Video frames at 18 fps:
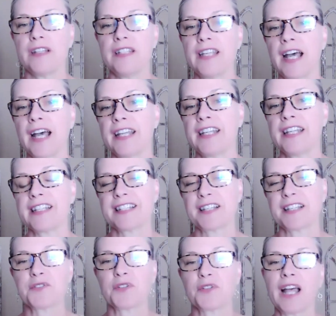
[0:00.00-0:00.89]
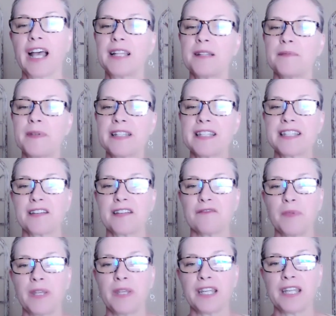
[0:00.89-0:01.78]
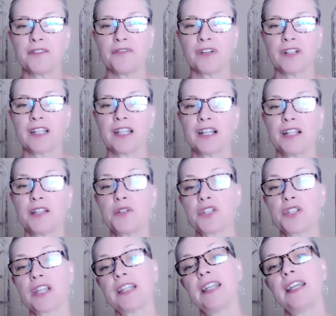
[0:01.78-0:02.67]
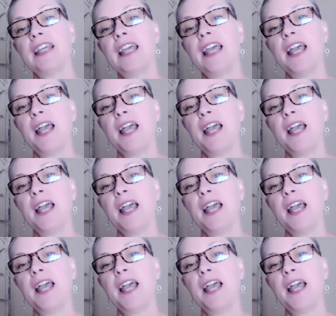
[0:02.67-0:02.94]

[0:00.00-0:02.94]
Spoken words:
9 essential elements of meaningful inclusion,